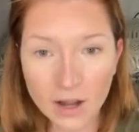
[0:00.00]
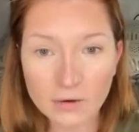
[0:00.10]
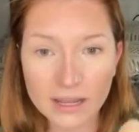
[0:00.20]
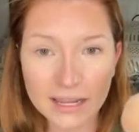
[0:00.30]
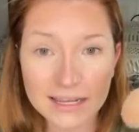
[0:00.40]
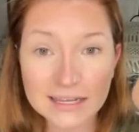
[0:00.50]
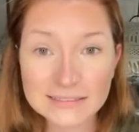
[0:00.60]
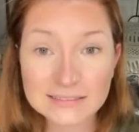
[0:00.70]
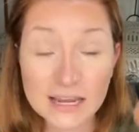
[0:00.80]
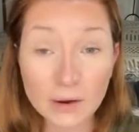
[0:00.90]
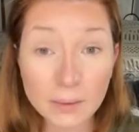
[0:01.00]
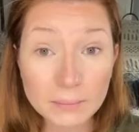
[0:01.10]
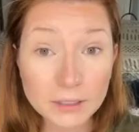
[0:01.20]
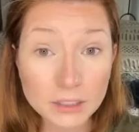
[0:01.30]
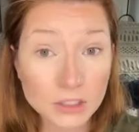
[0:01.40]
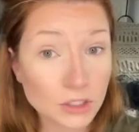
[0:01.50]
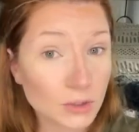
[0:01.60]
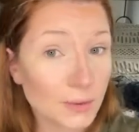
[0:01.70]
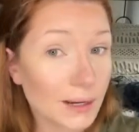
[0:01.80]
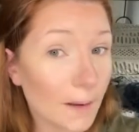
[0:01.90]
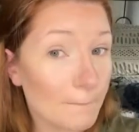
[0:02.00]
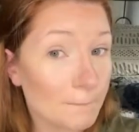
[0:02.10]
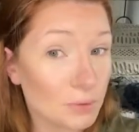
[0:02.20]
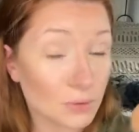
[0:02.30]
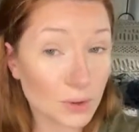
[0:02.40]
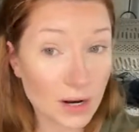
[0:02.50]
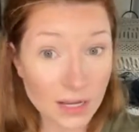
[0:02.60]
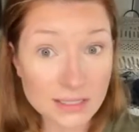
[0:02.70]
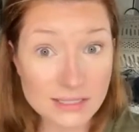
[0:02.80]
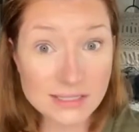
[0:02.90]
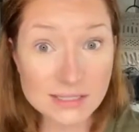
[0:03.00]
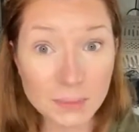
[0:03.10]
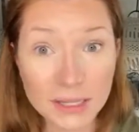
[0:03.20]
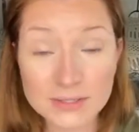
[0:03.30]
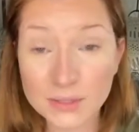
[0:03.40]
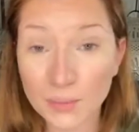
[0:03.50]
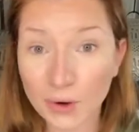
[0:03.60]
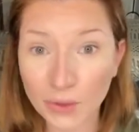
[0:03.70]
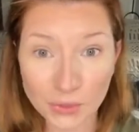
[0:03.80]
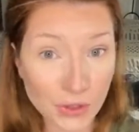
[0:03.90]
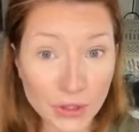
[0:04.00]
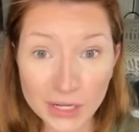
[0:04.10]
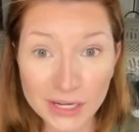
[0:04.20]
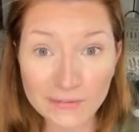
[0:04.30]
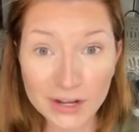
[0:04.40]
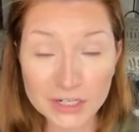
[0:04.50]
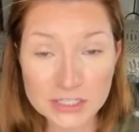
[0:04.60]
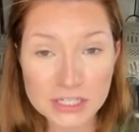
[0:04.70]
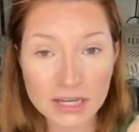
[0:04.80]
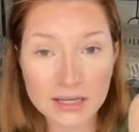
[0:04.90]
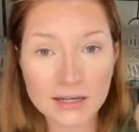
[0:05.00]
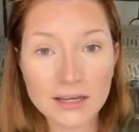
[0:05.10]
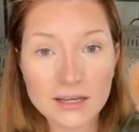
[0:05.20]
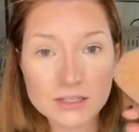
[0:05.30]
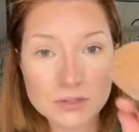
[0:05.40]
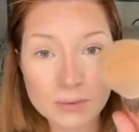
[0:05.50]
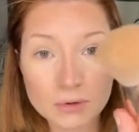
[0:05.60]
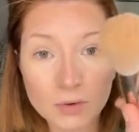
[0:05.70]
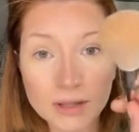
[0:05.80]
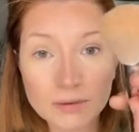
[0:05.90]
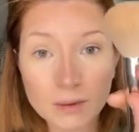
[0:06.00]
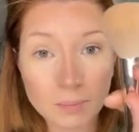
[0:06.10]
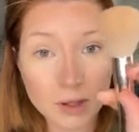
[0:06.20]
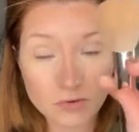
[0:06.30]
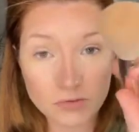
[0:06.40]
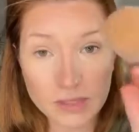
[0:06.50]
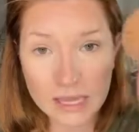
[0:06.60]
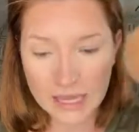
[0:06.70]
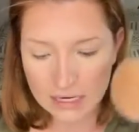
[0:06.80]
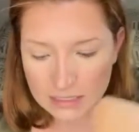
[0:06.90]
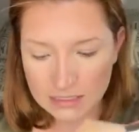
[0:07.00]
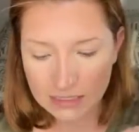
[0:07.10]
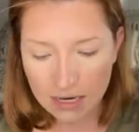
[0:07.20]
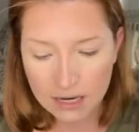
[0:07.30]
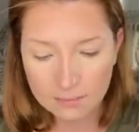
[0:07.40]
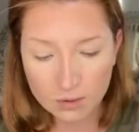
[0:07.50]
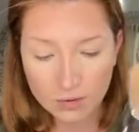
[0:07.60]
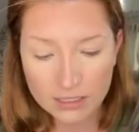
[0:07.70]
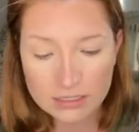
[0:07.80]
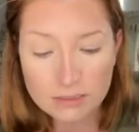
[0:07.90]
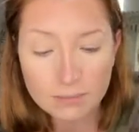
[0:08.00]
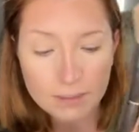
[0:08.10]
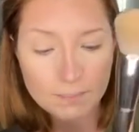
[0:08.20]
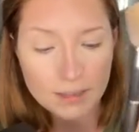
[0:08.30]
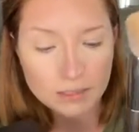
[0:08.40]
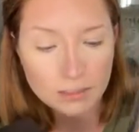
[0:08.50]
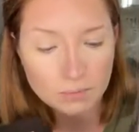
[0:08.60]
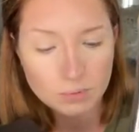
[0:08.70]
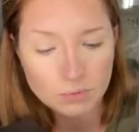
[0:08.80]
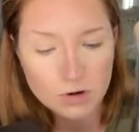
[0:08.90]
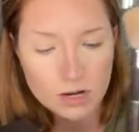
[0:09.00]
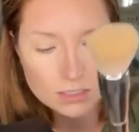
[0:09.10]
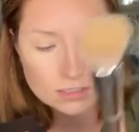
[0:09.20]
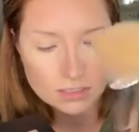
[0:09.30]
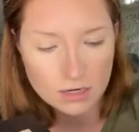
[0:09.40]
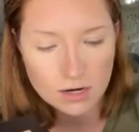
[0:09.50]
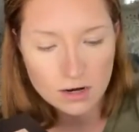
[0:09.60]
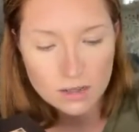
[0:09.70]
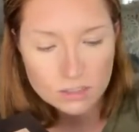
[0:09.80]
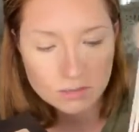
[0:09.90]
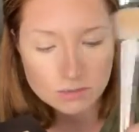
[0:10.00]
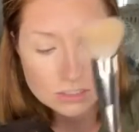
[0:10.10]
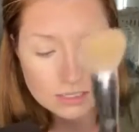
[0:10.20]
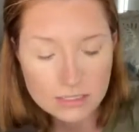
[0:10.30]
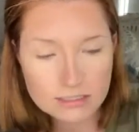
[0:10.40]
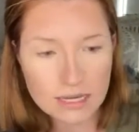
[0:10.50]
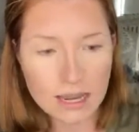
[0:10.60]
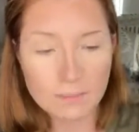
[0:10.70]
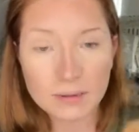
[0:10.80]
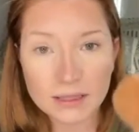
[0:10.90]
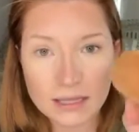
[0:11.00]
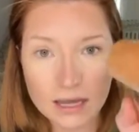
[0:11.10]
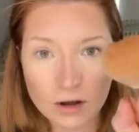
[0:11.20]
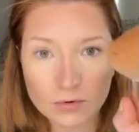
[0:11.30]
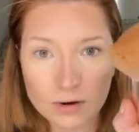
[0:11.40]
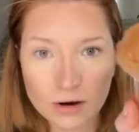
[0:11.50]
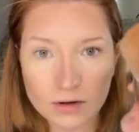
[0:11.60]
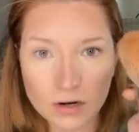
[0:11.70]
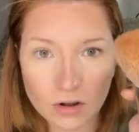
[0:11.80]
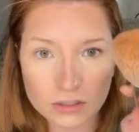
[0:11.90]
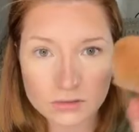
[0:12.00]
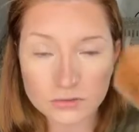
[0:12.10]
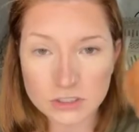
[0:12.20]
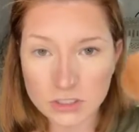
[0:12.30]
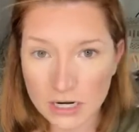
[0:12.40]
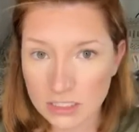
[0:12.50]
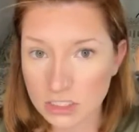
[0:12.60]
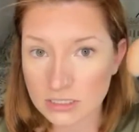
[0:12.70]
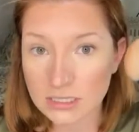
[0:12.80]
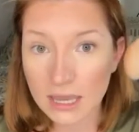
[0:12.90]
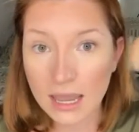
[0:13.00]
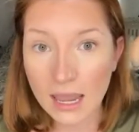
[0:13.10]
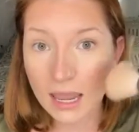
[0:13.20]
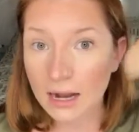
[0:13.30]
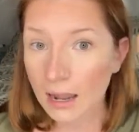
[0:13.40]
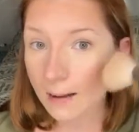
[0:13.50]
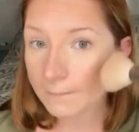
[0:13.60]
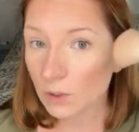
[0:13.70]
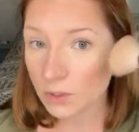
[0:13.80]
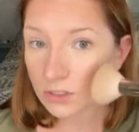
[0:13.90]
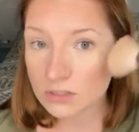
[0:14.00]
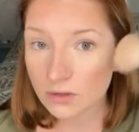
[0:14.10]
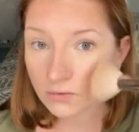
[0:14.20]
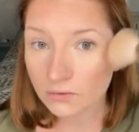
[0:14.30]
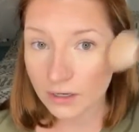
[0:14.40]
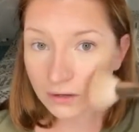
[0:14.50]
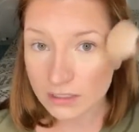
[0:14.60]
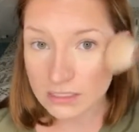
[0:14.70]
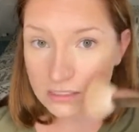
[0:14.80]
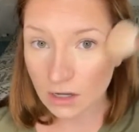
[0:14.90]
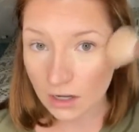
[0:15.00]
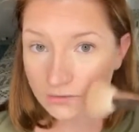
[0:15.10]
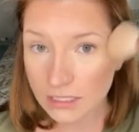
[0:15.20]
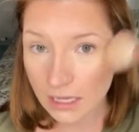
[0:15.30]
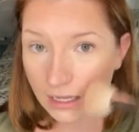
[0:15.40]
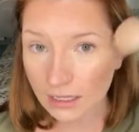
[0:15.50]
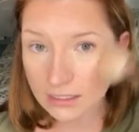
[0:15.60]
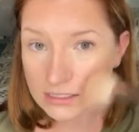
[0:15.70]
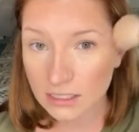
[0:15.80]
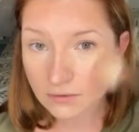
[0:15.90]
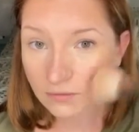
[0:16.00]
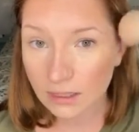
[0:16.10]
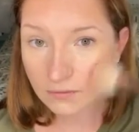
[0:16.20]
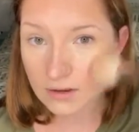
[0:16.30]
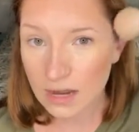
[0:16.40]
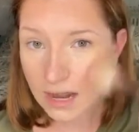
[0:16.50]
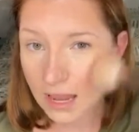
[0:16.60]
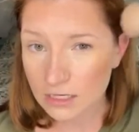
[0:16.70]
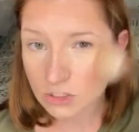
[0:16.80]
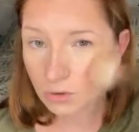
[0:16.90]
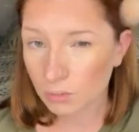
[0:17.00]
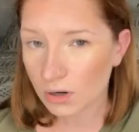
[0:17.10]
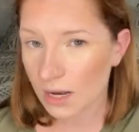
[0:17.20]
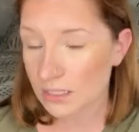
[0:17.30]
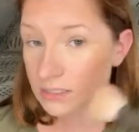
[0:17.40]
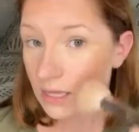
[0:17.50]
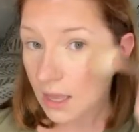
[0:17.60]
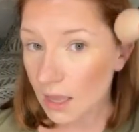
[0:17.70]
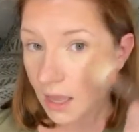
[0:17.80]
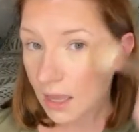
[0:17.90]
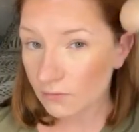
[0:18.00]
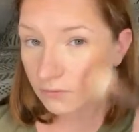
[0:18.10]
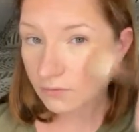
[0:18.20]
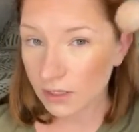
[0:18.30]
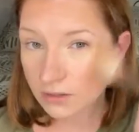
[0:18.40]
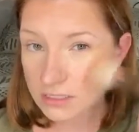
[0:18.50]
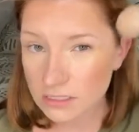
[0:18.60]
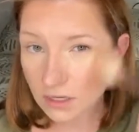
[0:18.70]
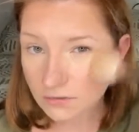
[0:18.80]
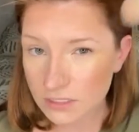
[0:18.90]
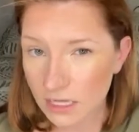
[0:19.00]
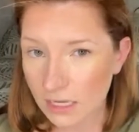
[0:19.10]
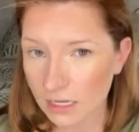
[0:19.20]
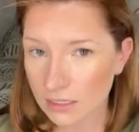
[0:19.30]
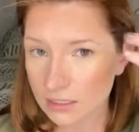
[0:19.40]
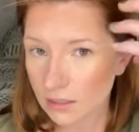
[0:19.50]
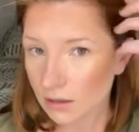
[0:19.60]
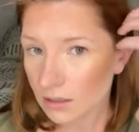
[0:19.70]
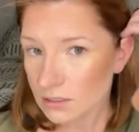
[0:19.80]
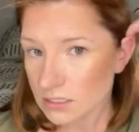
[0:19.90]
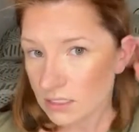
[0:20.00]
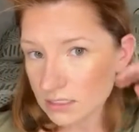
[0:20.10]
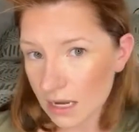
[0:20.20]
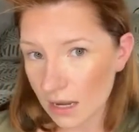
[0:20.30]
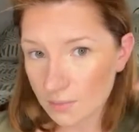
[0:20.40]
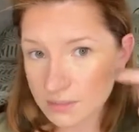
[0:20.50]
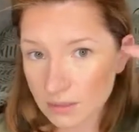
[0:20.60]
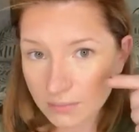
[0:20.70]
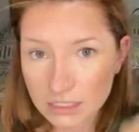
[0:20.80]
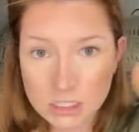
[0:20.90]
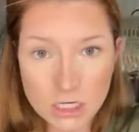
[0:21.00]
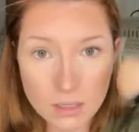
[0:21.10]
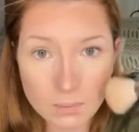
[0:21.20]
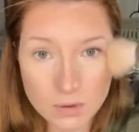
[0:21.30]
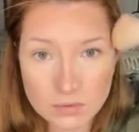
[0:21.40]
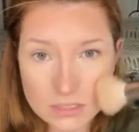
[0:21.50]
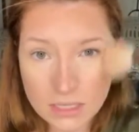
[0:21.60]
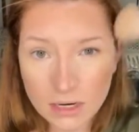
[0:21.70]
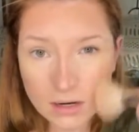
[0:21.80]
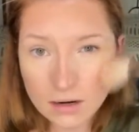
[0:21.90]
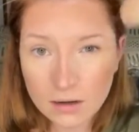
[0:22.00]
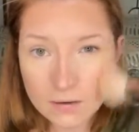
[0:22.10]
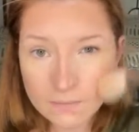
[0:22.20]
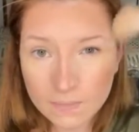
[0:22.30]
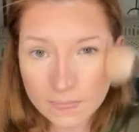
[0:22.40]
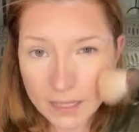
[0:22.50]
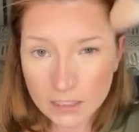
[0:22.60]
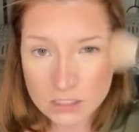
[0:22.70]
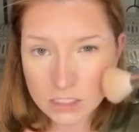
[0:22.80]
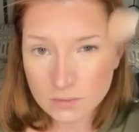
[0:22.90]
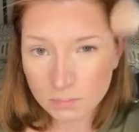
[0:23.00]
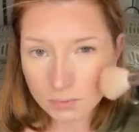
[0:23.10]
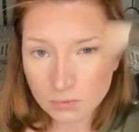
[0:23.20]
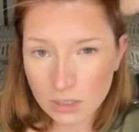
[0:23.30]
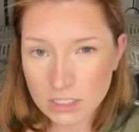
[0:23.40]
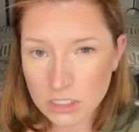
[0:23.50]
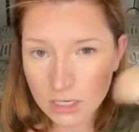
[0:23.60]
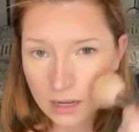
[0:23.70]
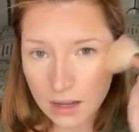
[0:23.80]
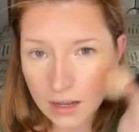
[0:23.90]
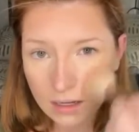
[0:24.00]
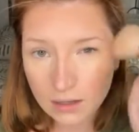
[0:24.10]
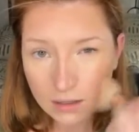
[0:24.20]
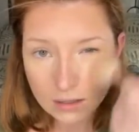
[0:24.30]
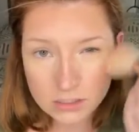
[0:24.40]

Okay, now I'm going to go in and bronze because I want to look like I've got a tan. So I'm going with the puffy end and I'm going into my Bella bronzer. So I'm just kind of tapping that around in all different directions. And I'm going to use a very soft hand. This is going to give a natural bronze. And very soft hand to the tops of my cheekbones there. And just brush it on.